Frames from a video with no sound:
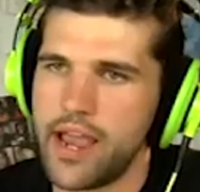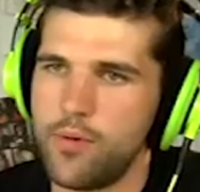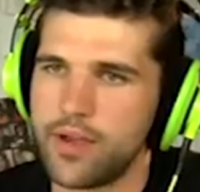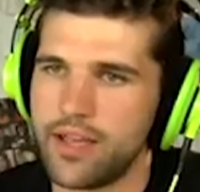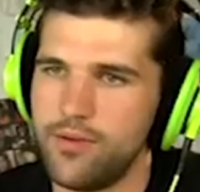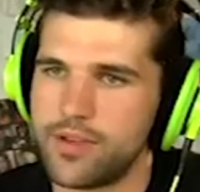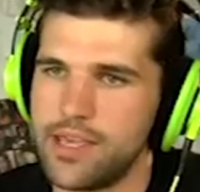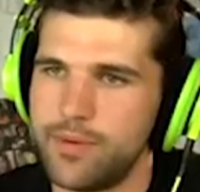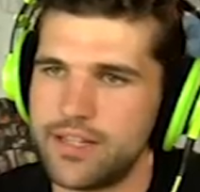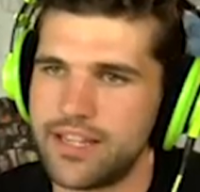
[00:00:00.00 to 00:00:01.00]
And, we, oh,
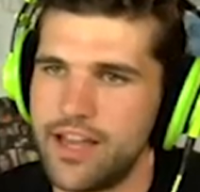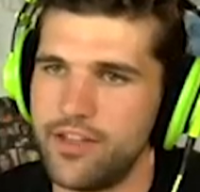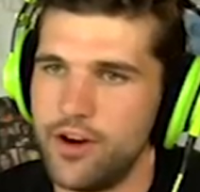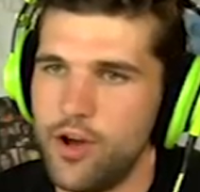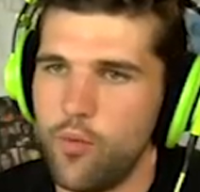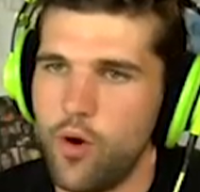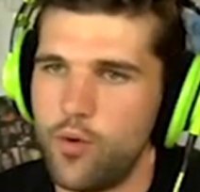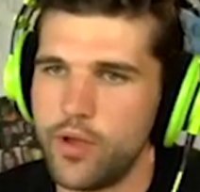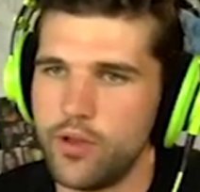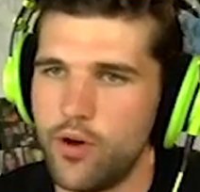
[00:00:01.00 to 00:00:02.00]
keeping it together.
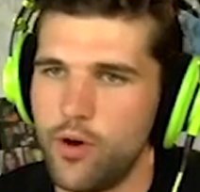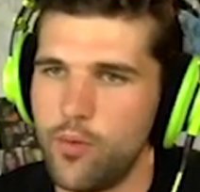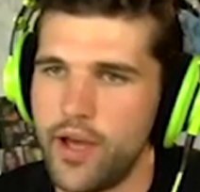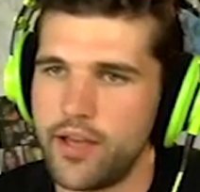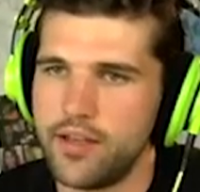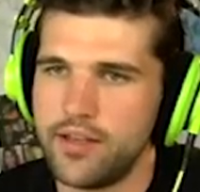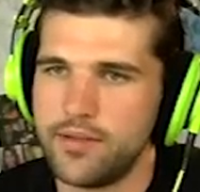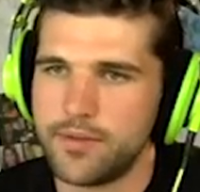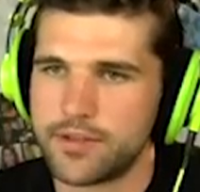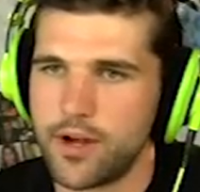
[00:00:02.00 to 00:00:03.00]
One wheel the whole way.
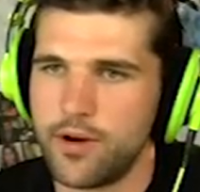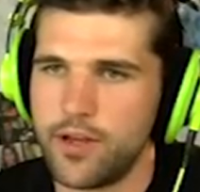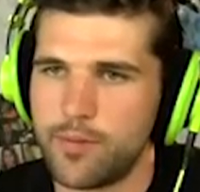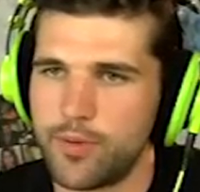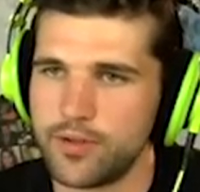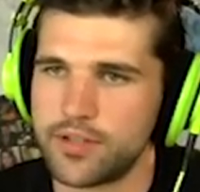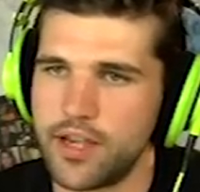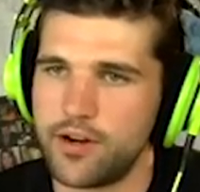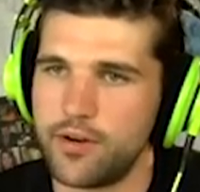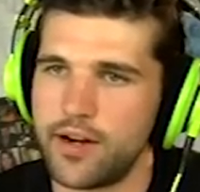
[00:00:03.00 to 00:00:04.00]
Like Tony Hawk Pro
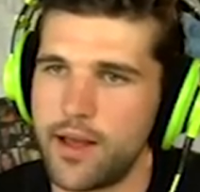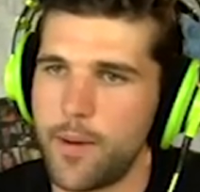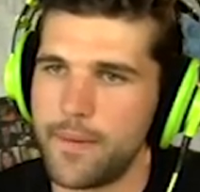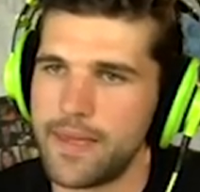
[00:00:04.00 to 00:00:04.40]
Skater right now.